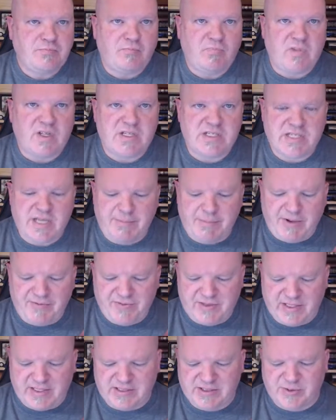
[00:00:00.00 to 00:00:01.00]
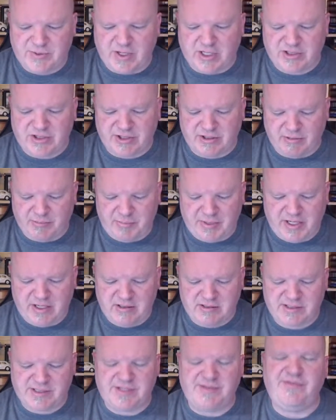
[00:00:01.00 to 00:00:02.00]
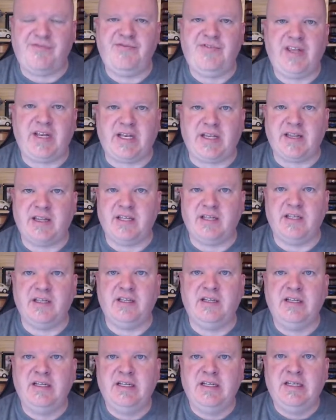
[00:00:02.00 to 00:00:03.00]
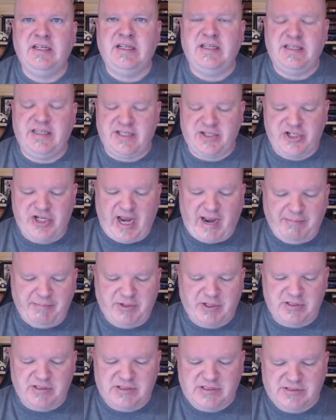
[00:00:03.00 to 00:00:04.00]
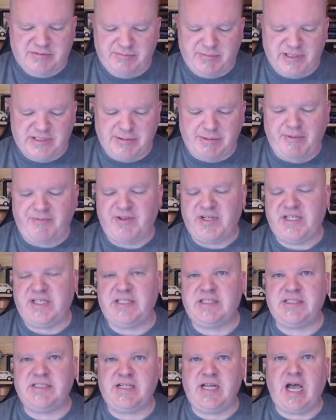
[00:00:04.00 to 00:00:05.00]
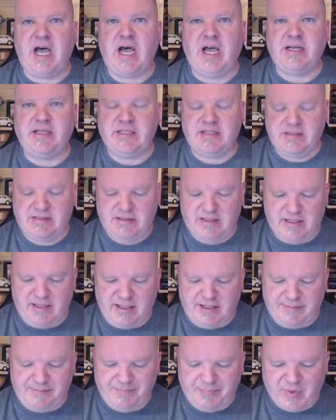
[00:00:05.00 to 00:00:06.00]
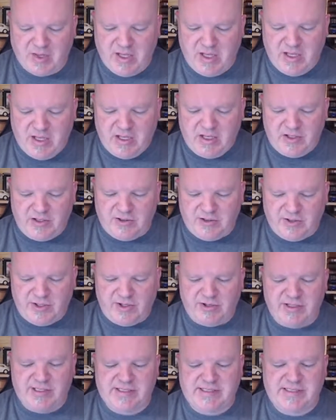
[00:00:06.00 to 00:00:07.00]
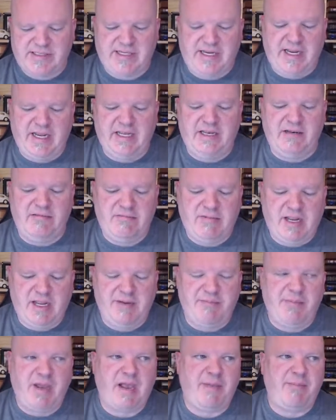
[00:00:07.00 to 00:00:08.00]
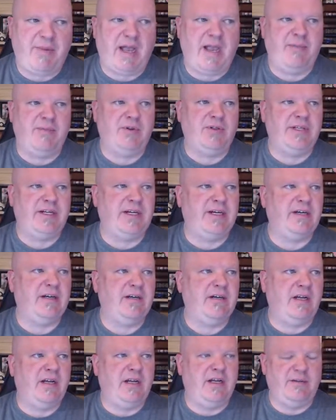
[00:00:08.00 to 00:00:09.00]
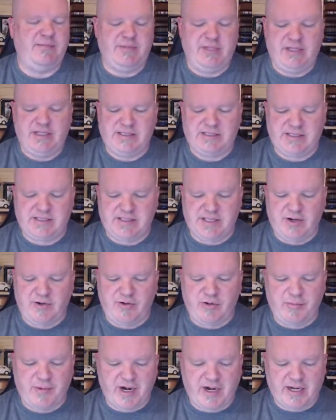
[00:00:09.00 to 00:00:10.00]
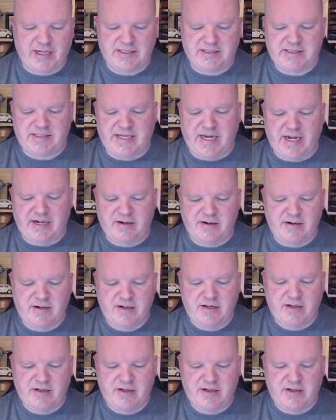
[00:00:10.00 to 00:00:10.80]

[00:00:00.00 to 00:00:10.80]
some of the structure appears to fit the chapters, but some of it does not. You'll notice in my Bible here, and this is the New American Standard.